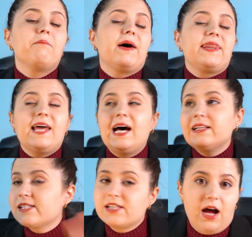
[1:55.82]
But
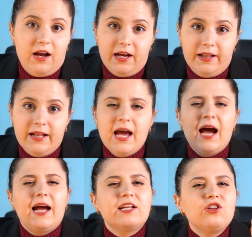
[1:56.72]
that's not it.
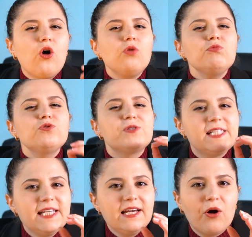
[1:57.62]
I can almost
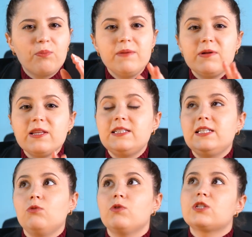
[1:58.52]
see how people that
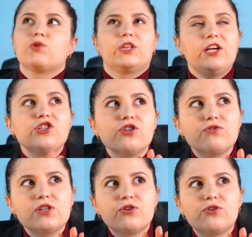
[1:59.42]
deal with quotation
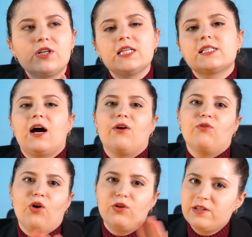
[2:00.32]
of securities are
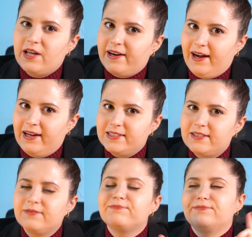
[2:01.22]
rolling their
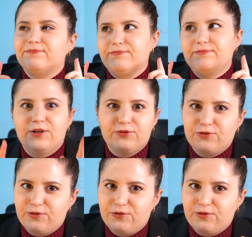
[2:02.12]
eyes. Don't